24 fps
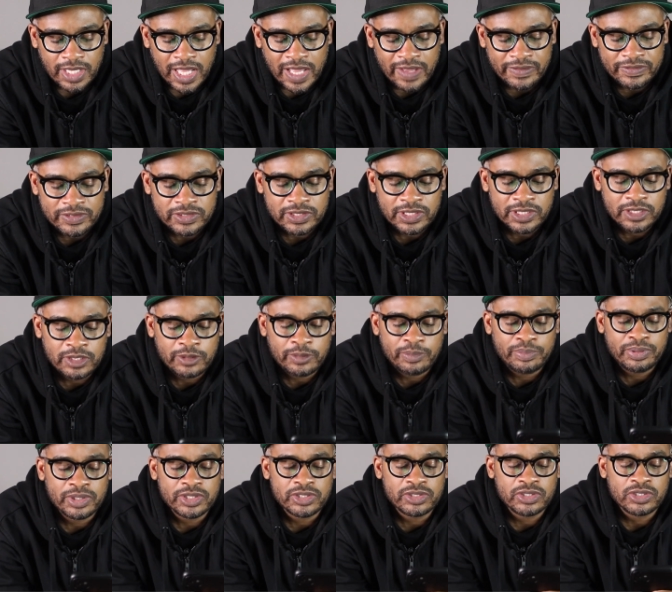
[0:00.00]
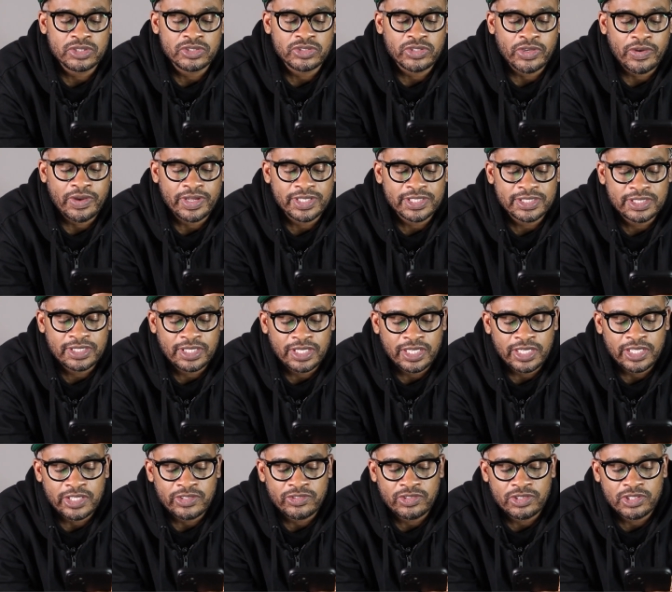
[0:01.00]
Obviously, the Pistons are at a
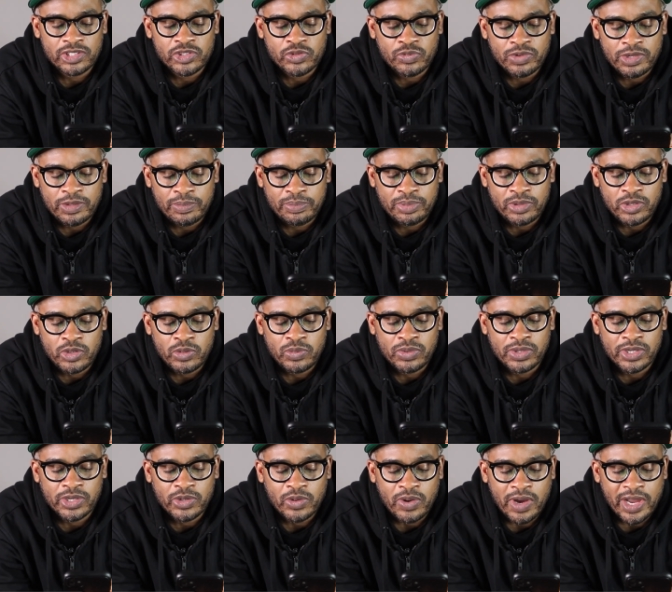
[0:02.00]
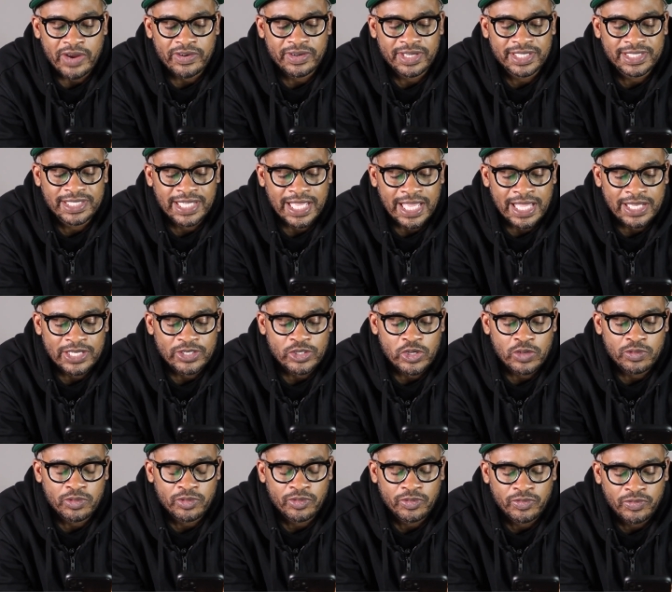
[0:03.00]
stage in its rebuild where acquiring talent
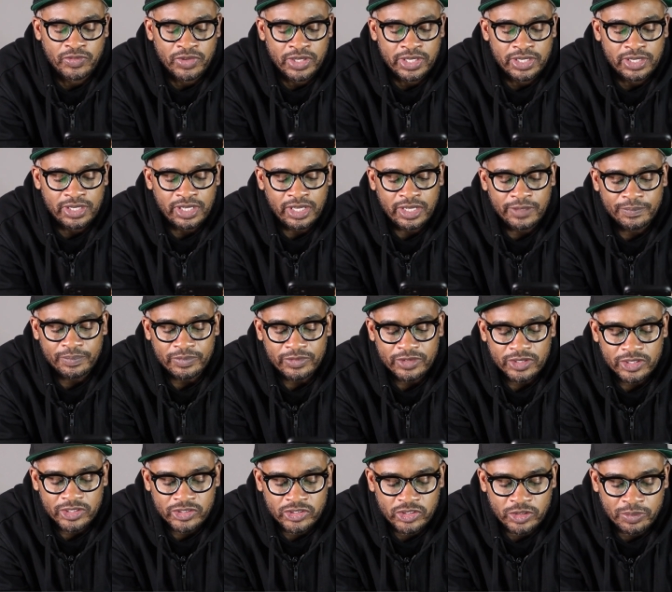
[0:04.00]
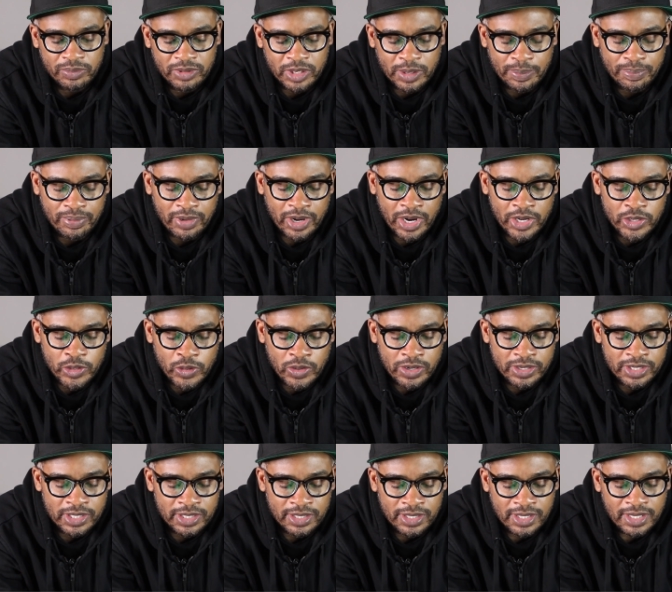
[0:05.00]
over fit should be a
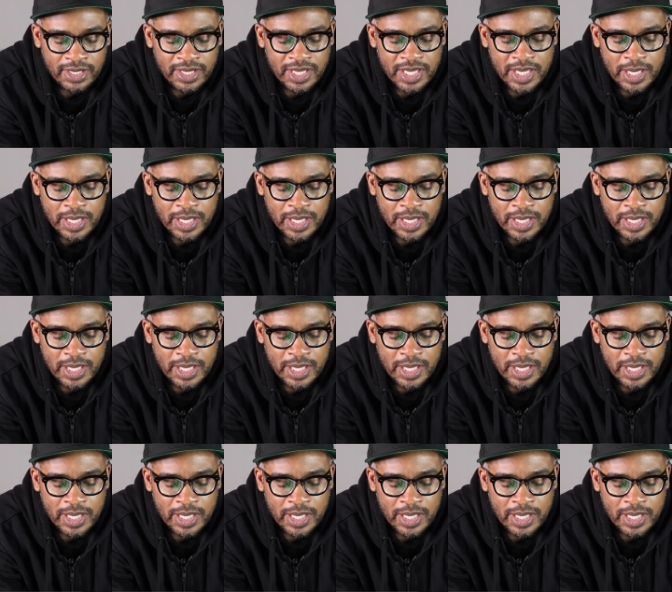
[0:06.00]
priority,